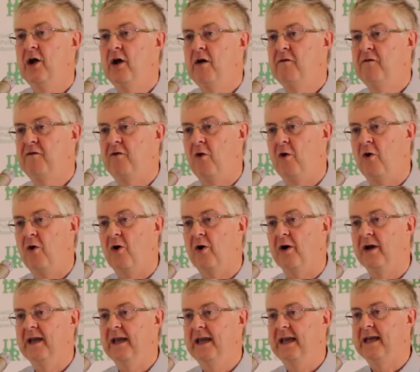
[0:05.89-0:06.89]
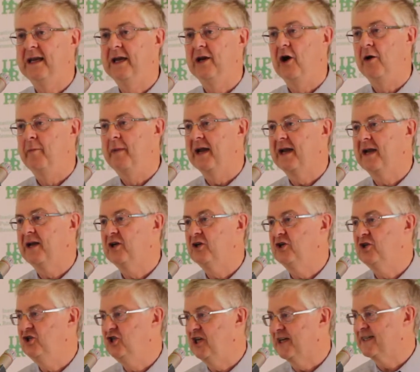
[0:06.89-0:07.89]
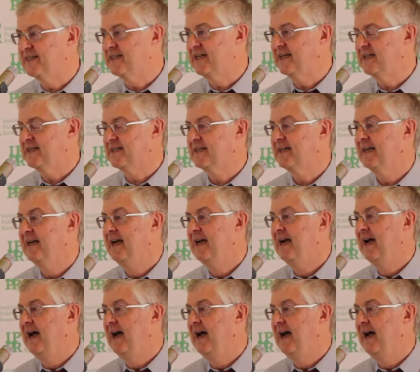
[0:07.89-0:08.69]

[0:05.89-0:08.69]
for economic justice.